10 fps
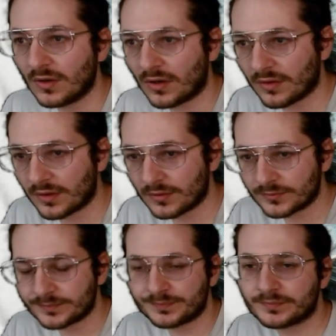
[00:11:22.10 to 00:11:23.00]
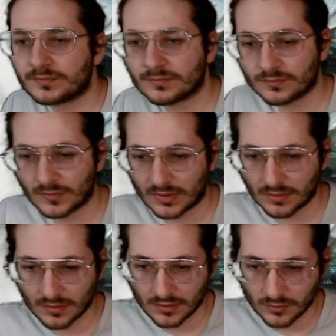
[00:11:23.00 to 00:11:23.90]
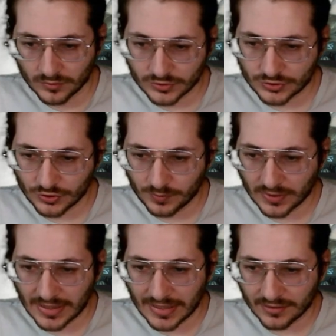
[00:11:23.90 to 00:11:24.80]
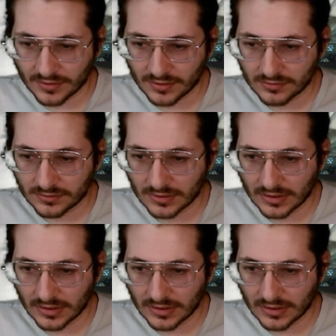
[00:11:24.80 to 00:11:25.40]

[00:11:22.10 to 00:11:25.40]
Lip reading: although we're super aggro.